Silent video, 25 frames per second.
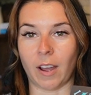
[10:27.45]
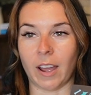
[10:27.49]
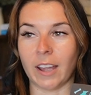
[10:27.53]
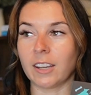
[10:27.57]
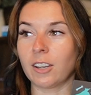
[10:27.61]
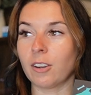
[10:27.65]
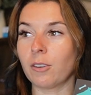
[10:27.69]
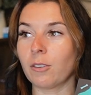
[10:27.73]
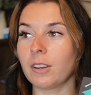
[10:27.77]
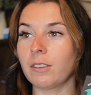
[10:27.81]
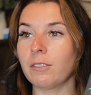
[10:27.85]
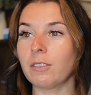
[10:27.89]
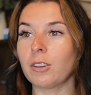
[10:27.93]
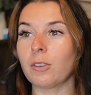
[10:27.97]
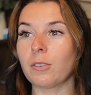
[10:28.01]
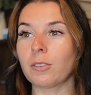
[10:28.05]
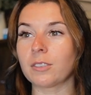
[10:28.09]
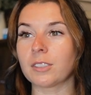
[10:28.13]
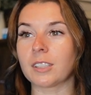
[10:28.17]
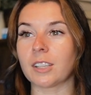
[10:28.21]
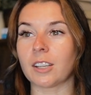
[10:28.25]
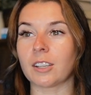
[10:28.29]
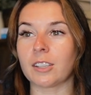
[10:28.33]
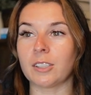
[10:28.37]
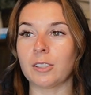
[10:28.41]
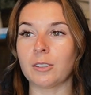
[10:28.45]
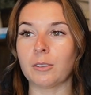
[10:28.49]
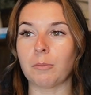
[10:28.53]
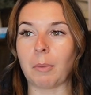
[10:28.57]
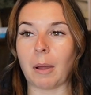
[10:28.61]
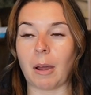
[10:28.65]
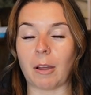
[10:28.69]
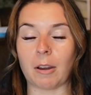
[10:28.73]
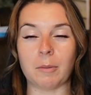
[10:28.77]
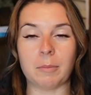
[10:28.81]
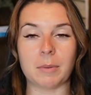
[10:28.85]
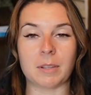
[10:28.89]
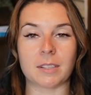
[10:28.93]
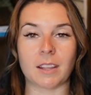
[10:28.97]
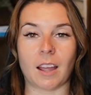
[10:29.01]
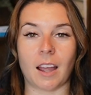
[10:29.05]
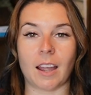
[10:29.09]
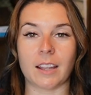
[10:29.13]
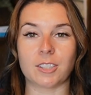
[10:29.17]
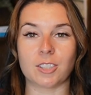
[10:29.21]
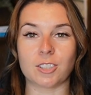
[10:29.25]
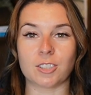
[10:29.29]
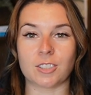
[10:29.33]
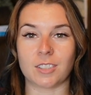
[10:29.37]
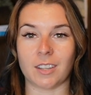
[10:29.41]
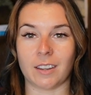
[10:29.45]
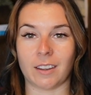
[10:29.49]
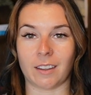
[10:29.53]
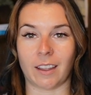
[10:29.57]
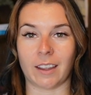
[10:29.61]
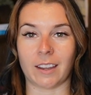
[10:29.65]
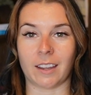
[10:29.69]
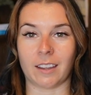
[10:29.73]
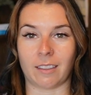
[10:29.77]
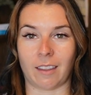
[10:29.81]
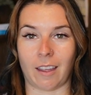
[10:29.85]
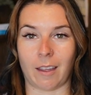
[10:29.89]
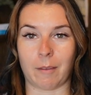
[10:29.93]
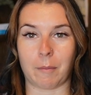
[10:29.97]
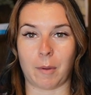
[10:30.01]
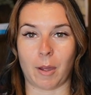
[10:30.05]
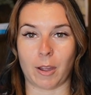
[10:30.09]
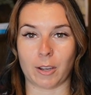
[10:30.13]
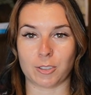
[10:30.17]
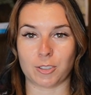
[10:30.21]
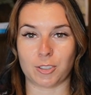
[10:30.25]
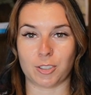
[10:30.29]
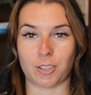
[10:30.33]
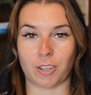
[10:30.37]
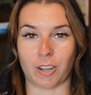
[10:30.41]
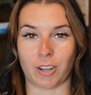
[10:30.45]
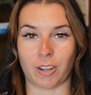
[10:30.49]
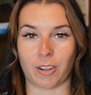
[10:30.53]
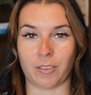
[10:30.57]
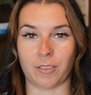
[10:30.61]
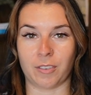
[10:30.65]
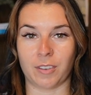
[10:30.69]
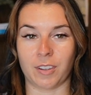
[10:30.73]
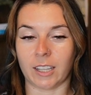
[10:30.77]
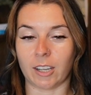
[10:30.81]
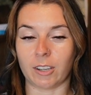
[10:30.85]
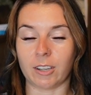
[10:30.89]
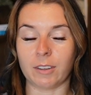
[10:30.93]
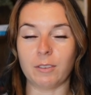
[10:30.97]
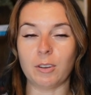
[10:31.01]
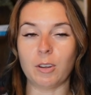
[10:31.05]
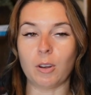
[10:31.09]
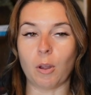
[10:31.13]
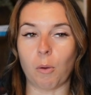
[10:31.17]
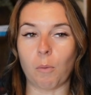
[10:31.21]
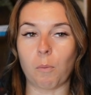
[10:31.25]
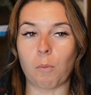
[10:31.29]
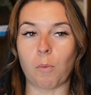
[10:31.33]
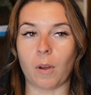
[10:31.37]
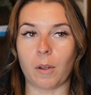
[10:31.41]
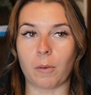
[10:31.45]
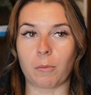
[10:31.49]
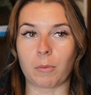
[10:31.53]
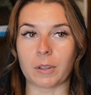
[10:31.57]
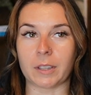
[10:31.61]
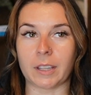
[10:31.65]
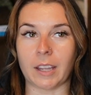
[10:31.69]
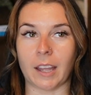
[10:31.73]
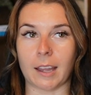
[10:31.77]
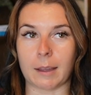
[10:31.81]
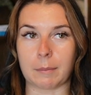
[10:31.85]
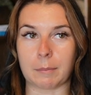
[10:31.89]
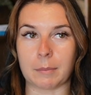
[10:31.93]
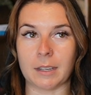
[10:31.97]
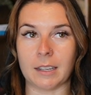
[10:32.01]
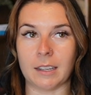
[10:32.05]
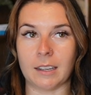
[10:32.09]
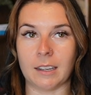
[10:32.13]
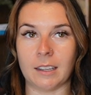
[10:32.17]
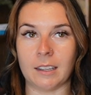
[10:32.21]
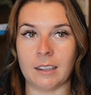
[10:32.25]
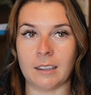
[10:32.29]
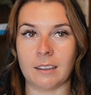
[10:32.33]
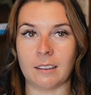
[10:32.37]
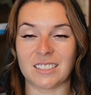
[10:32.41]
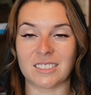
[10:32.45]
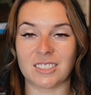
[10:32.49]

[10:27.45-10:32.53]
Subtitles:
I don't even know what to tell you about it because I just didn't like it that much, you know. Like, I don't even know what really happened in it.